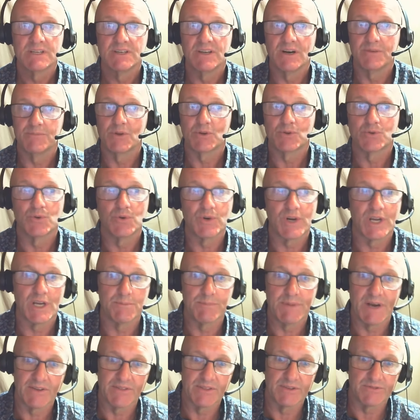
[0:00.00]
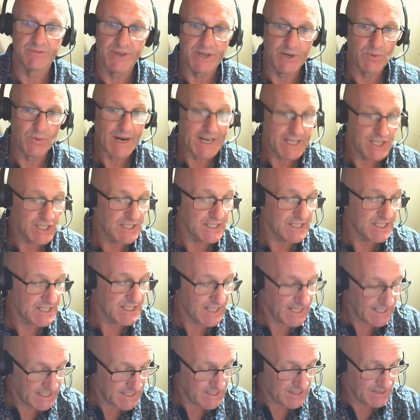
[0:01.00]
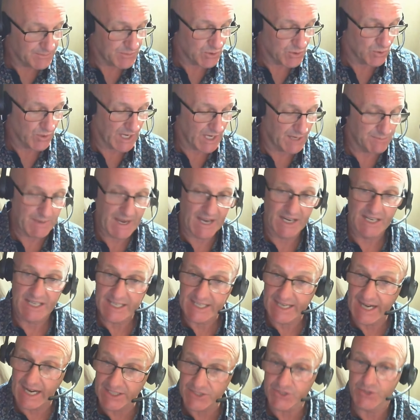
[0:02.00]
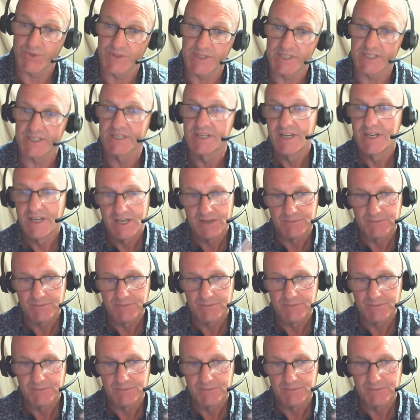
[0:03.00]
I'm not talking about the federation states, I'm talking about countries.